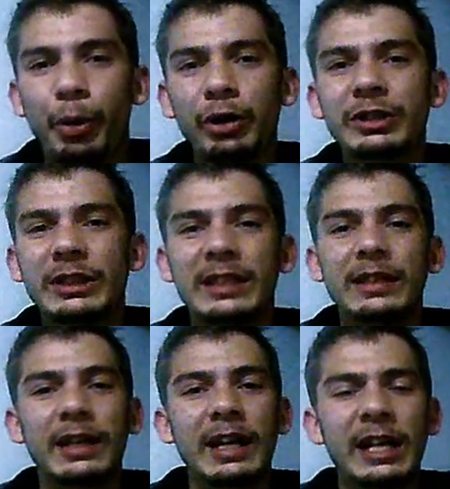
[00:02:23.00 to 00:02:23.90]
Posted
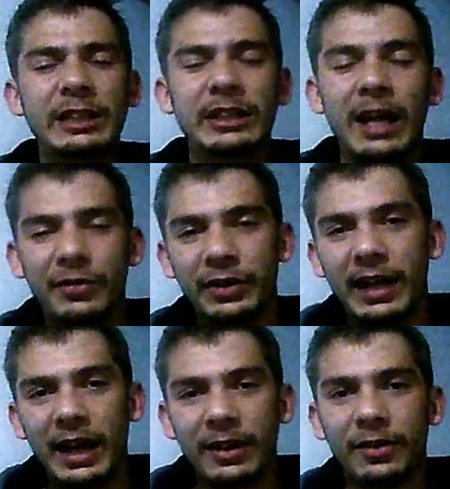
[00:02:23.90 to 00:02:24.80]
each and every
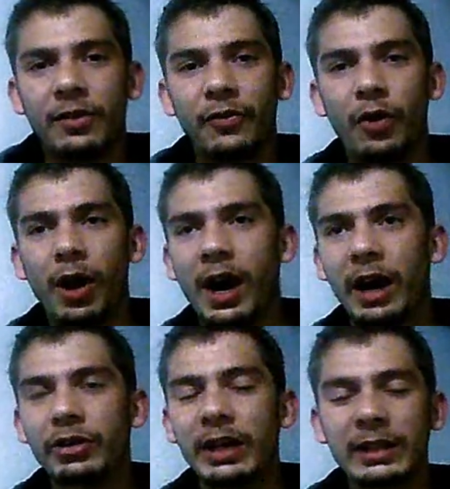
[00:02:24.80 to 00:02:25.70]
day for
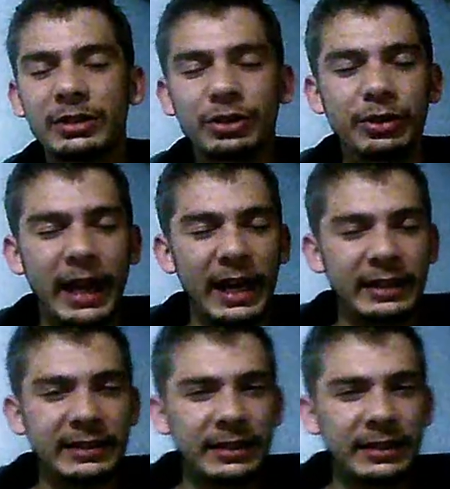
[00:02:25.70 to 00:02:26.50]
102 days.